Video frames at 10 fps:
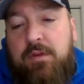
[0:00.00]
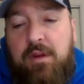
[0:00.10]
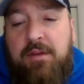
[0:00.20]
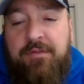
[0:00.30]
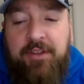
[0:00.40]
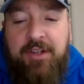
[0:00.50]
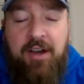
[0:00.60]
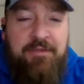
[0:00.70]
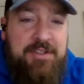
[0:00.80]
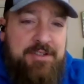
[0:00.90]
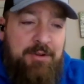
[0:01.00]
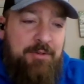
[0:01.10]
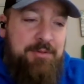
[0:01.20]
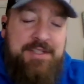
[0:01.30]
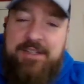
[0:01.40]
Philadelphia. So
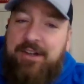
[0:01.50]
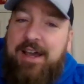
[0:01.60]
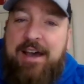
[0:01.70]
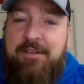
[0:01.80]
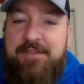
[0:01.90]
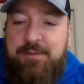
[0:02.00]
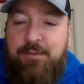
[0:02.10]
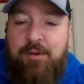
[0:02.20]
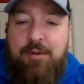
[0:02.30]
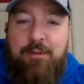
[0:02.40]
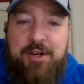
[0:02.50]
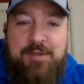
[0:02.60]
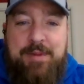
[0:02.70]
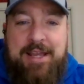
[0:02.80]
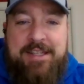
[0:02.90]
we still have some more
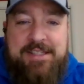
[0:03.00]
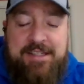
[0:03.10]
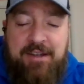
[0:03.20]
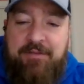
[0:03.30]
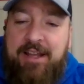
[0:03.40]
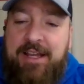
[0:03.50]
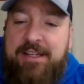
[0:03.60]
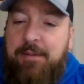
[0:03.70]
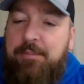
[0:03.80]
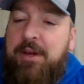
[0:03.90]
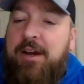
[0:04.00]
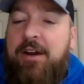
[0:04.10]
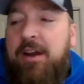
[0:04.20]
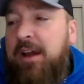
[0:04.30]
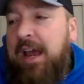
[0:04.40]
March Madness stuff lined up
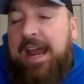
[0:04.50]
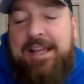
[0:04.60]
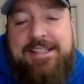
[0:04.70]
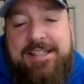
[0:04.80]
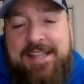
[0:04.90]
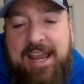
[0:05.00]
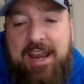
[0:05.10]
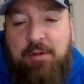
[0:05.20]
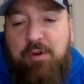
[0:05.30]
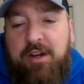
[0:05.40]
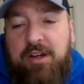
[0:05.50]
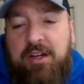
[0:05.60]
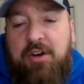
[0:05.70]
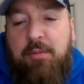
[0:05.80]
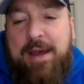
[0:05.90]
here. And today we are going to
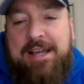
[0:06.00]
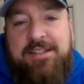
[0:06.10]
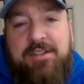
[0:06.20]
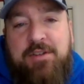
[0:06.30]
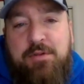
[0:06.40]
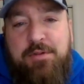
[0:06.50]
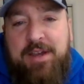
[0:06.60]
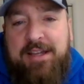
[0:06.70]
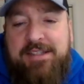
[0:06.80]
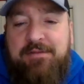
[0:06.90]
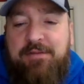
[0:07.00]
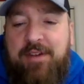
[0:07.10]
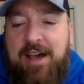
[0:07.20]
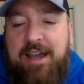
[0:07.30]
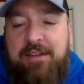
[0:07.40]
go back to
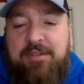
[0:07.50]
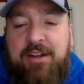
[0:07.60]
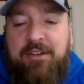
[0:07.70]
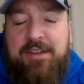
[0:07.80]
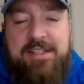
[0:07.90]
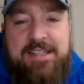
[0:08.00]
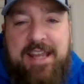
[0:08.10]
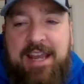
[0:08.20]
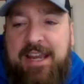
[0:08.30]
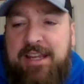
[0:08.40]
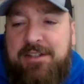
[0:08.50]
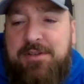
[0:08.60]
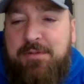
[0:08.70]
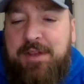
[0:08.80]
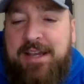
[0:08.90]
2005. And on this day in
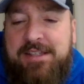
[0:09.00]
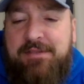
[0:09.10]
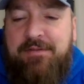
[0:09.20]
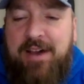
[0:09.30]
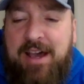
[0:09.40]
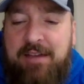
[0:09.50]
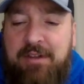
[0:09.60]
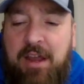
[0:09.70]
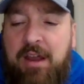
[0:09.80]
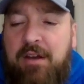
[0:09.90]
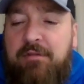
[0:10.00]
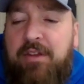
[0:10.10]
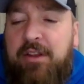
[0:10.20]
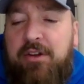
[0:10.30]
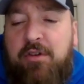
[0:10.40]
2005,
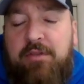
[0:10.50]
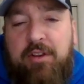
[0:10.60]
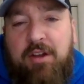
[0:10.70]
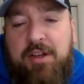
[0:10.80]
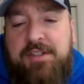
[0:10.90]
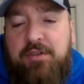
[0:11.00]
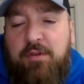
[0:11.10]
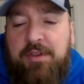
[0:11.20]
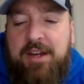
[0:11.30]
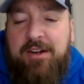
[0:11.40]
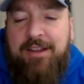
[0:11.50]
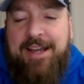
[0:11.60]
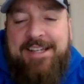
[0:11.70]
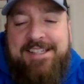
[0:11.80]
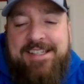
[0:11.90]
Villanova lost to North
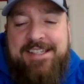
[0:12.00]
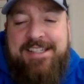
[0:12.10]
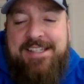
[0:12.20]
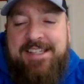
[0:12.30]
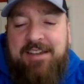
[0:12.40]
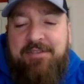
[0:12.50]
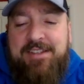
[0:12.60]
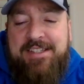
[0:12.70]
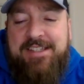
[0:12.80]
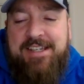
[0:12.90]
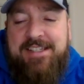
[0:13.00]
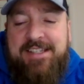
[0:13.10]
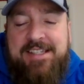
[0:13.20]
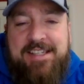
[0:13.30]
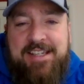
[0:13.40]
Carolina
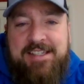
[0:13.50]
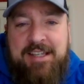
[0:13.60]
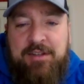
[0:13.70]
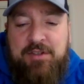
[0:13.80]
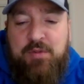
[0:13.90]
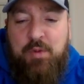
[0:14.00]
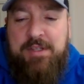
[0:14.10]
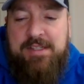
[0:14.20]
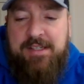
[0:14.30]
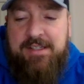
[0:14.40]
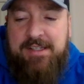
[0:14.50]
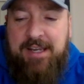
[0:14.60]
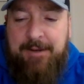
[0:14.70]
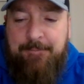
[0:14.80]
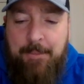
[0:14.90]
67-66 in the Sweet
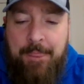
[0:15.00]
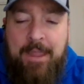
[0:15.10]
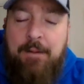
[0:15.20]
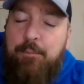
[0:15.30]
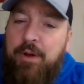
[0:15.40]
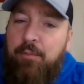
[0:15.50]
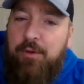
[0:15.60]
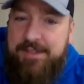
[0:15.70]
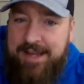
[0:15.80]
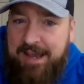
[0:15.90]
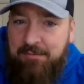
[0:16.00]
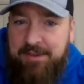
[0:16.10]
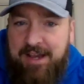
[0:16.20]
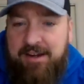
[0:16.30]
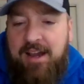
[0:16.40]
16. But it was not
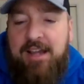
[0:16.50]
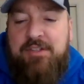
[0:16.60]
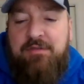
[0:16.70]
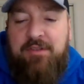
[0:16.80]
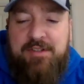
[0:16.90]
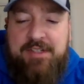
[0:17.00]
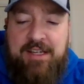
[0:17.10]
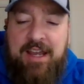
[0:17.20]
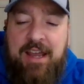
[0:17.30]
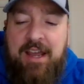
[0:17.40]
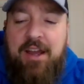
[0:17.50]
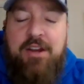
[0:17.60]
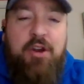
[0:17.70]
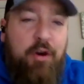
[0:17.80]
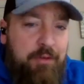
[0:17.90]
without controversy.
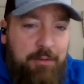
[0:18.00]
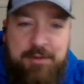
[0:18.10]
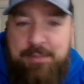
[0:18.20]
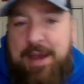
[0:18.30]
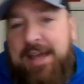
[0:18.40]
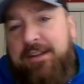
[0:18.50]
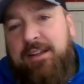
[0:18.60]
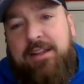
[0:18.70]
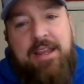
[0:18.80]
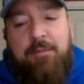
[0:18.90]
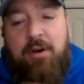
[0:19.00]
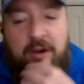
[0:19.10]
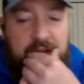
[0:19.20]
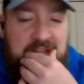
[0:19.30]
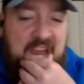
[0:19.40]
Nova was battling them
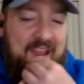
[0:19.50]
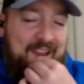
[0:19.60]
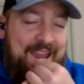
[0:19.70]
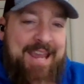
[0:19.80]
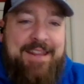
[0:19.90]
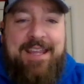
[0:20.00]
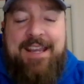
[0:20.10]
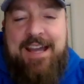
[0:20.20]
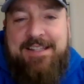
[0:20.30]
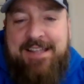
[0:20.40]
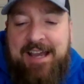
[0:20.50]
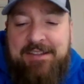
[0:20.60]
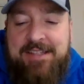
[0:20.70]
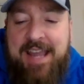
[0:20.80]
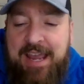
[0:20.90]
all day, and they got
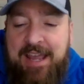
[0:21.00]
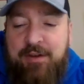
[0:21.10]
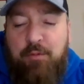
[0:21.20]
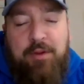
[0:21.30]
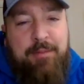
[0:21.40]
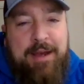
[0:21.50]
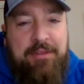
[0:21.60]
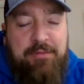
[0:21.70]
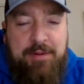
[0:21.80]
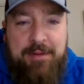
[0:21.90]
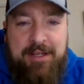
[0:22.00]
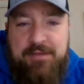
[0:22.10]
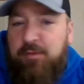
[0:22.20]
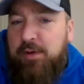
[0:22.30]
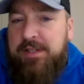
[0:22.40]
down 10 with about 3 minutes,
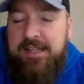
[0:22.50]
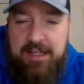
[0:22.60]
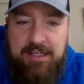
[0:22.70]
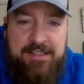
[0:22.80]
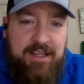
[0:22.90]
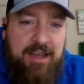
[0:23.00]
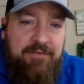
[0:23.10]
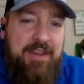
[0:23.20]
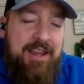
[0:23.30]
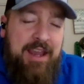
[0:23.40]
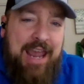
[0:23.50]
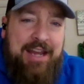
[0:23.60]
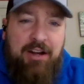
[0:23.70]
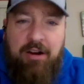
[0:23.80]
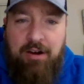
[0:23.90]
40 seconds left. And
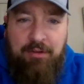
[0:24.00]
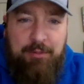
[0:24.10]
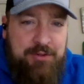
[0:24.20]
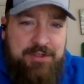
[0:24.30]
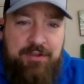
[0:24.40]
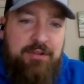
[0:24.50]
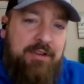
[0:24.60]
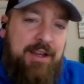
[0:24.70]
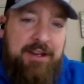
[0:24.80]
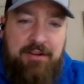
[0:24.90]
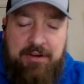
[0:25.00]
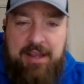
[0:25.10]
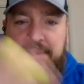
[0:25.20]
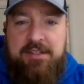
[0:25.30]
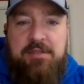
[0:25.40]
it almost looked like,
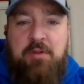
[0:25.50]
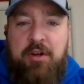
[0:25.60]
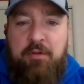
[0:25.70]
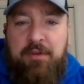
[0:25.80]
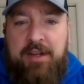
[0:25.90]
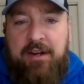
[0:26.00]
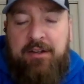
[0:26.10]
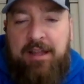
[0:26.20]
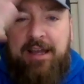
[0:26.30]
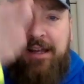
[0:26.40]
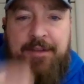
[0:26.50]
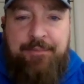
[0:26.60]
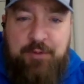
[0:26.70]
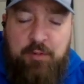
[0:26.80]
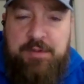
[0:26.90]
okay, this is where North Carolina,
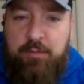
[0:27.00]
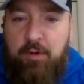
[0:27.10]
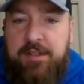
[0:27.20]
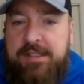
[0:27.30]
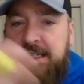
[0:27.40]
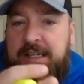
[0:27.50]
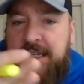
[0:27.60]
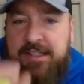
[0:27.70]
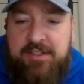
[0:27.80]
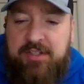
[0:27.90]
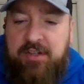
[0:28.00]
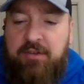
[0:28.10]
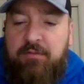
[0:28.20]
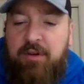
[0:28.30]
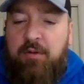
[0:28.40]
who was the 1 seed, is just going
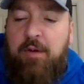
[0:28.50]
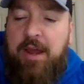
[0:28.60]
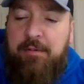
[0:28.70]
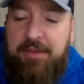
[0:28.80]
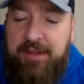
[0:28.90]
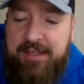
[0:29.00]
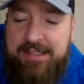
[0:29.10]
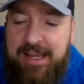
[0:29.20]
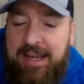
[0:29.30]
to run away with this.